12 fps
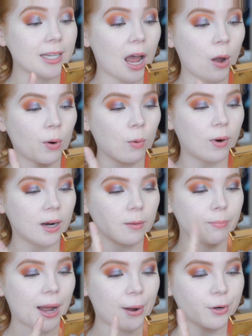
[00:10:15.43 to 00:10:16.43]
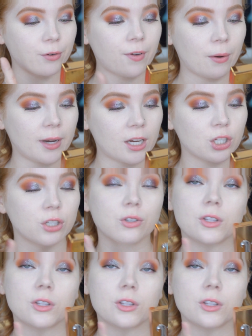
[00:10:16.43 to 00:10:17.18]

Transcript: hour wear powder foundation.